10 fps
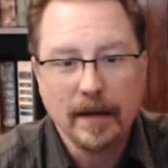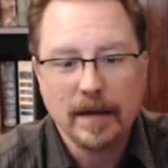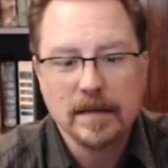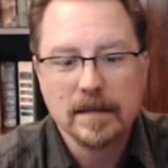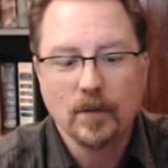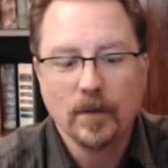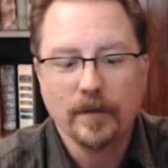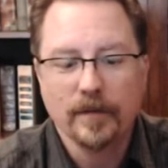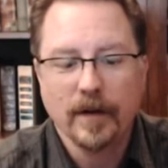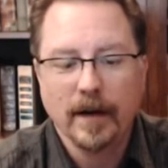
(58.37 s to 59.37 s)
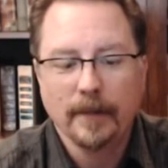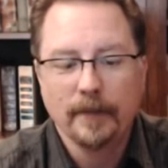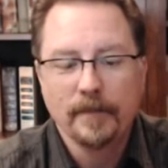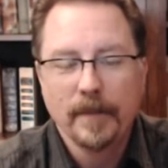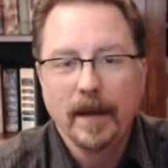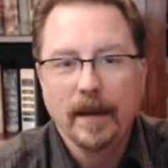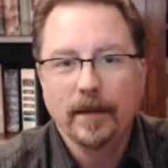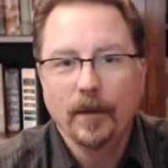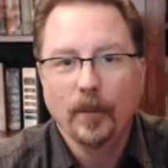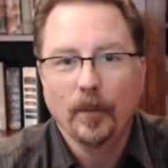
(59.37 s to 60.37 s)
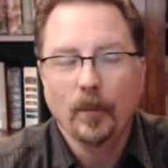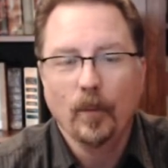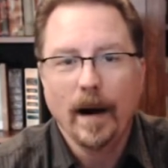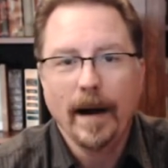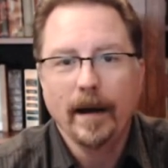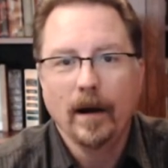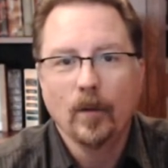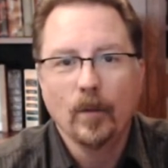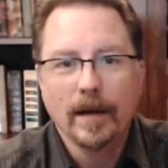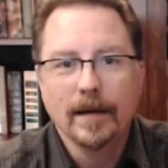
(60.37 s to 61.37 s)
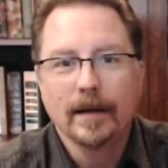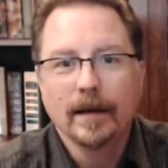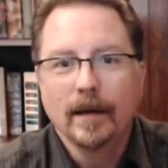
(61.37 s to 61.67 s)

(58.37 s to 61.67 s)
It's sort of. Um, you know, why are we,